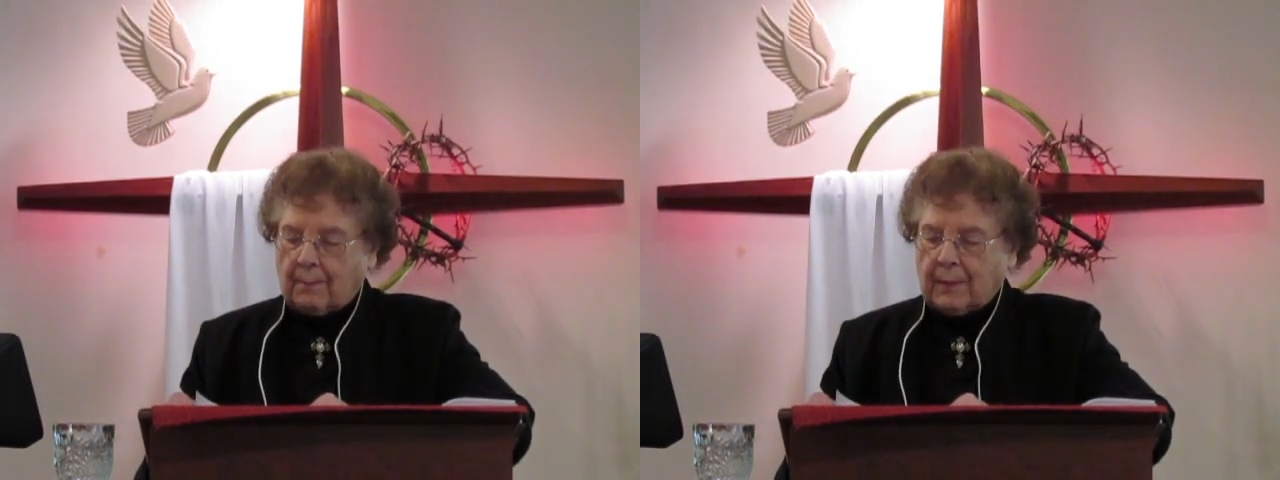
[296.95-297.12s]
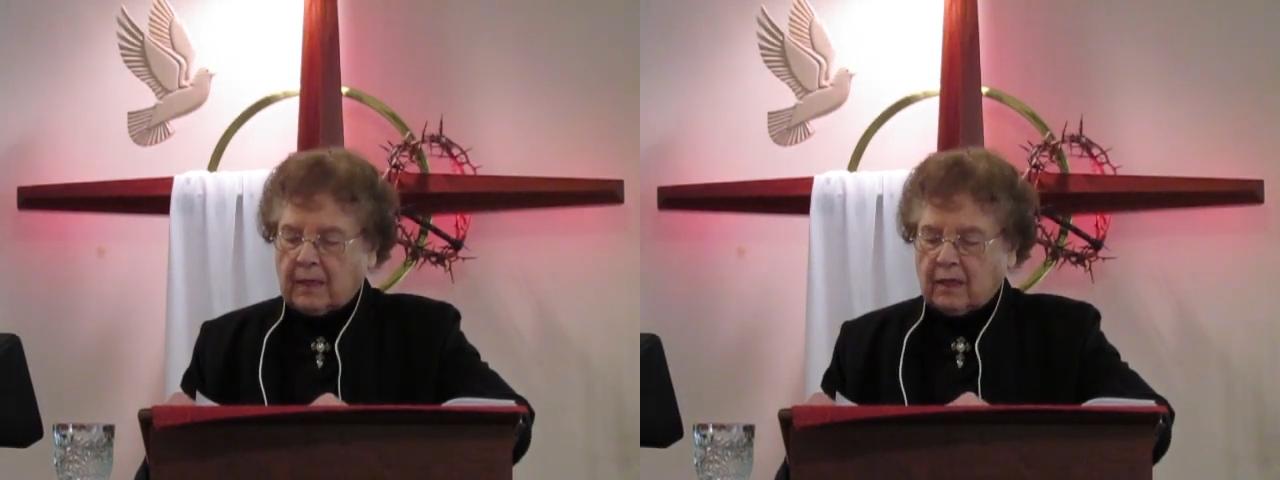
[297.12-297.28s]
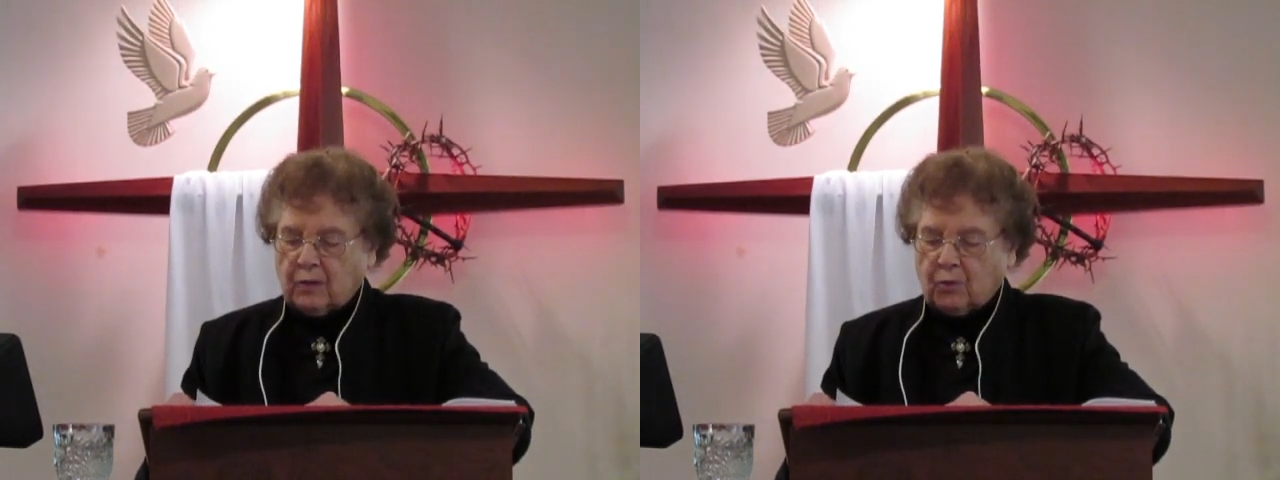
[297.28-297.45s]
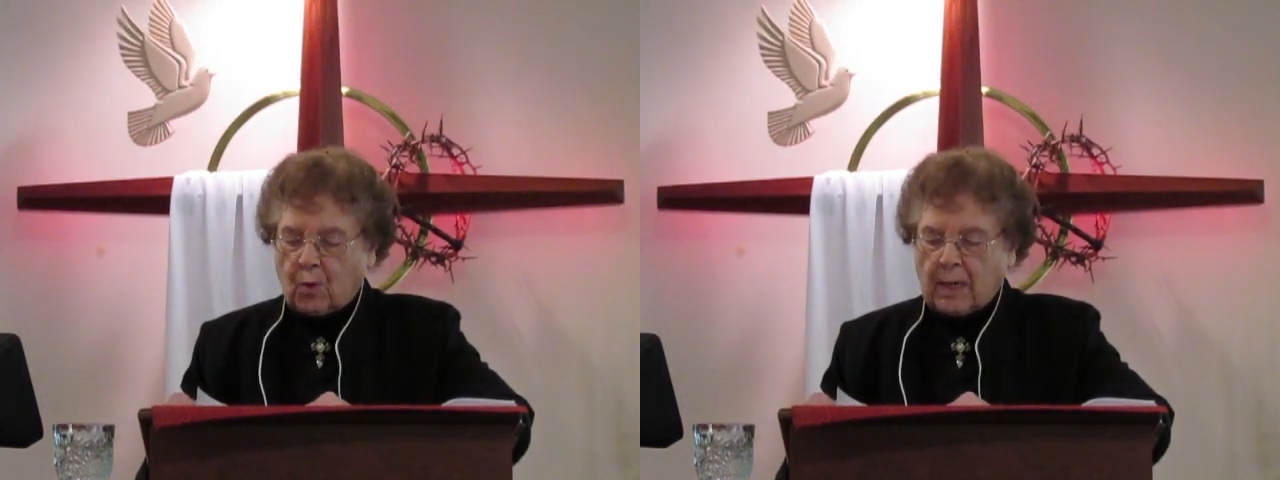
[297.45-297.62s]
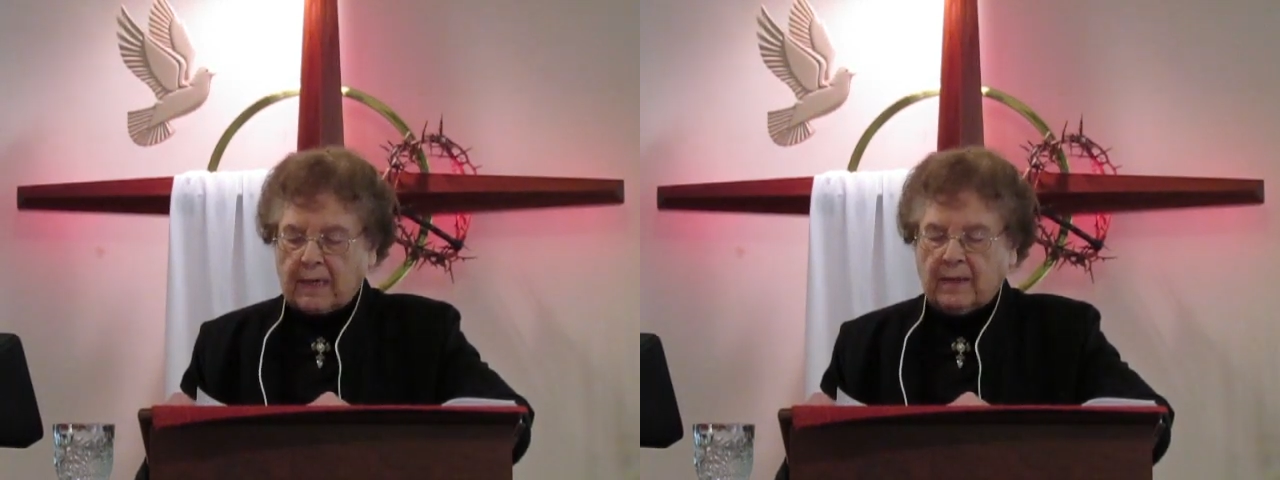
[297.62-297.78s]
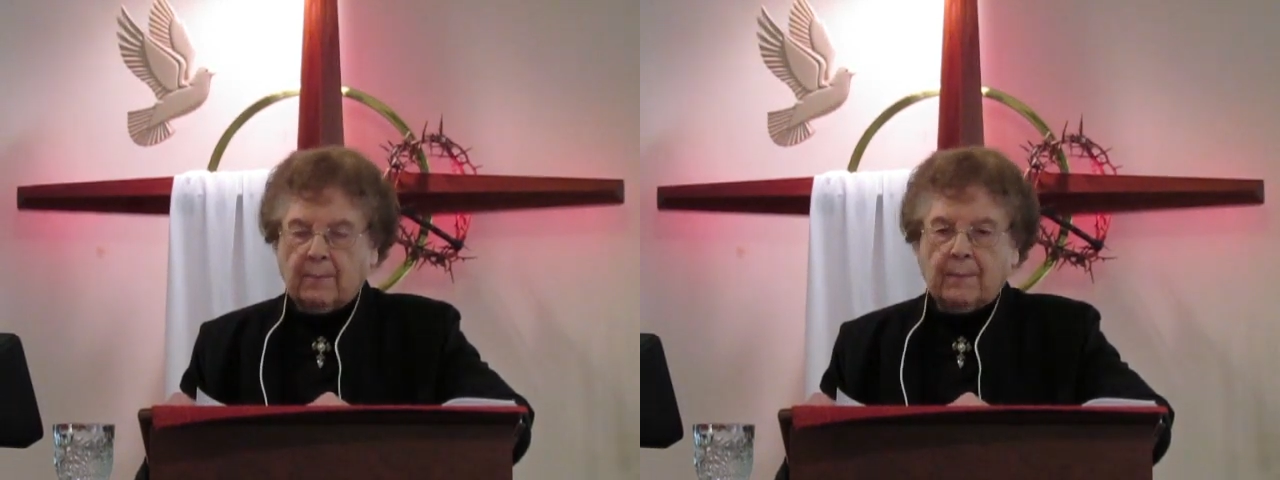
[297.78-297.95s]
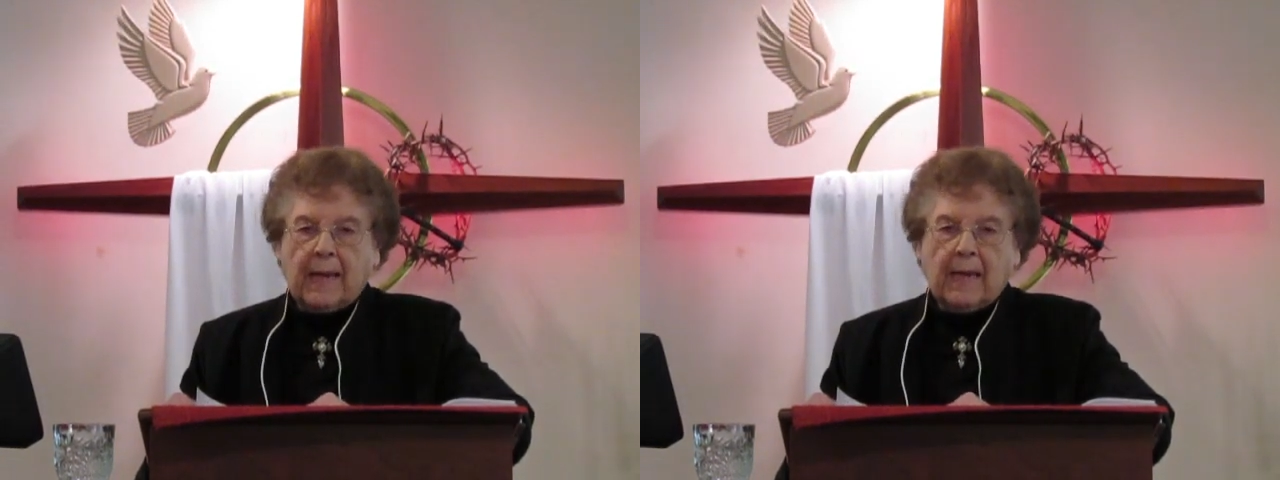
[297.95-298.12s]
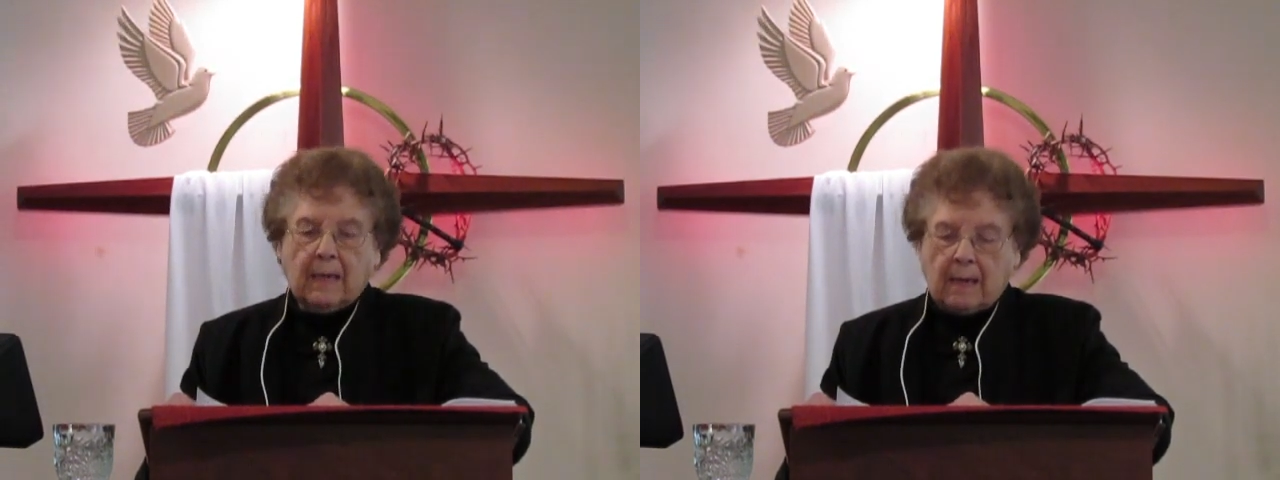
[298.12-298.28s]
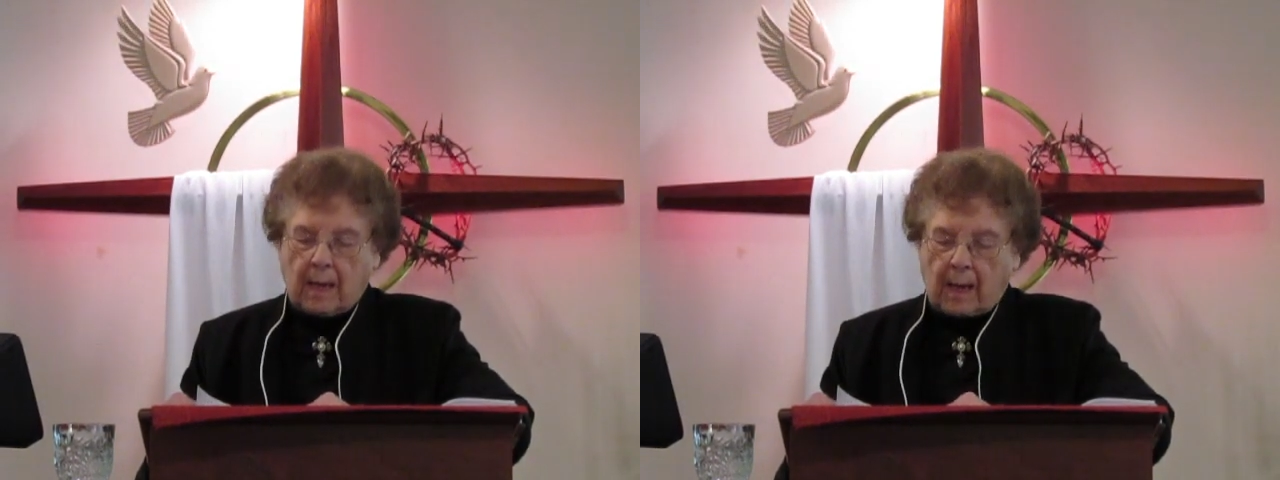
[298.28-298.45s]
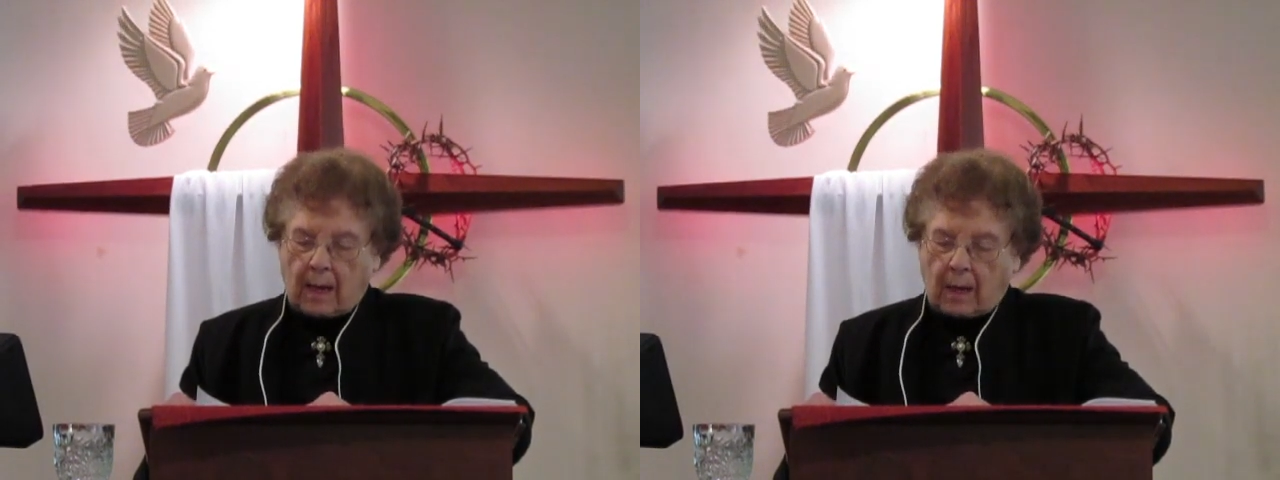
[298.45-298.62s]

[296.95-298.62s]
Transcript: because one of the main